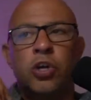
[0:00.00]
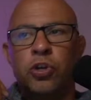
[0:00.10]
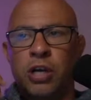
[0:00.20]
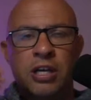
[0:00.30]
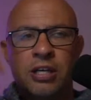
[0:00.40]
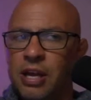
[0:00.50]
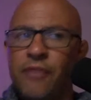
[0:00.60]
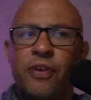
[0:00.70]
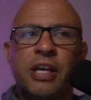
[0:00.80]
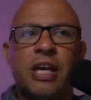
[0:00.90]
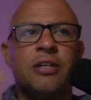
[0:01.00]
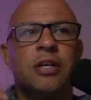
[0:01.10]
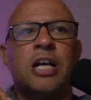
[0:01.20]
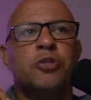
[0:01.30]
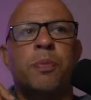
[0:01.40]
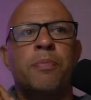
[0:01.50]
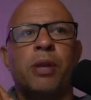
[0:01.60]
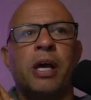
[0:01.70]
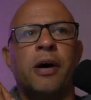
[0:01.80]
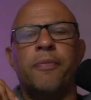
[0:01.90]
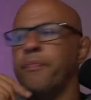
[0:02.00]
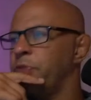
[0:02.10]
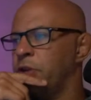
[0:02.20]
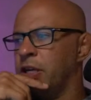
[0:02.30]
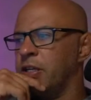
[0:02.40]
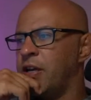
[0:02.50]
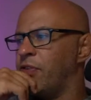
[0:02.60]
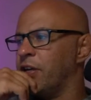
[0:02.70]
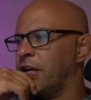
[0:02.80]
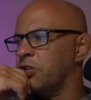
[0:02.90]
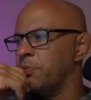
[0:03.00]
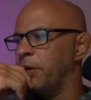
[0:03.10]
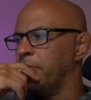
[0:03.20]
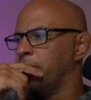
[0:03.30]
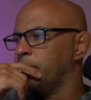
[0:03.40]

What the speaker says: you can definitely catch people out. You can definitely catch them out.